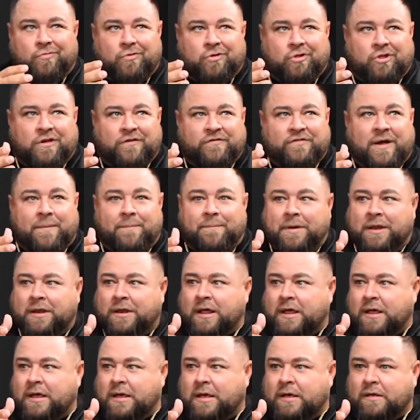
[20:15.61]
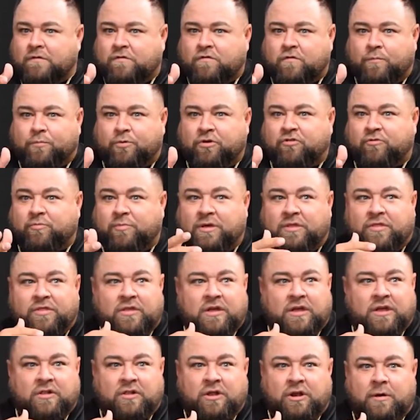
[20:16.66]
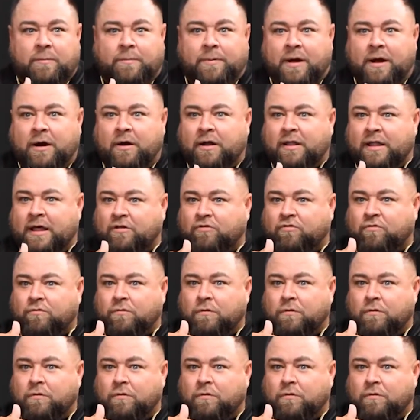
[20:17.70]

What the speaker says: leaves at midnight. So it puts me in the Inland Empire at like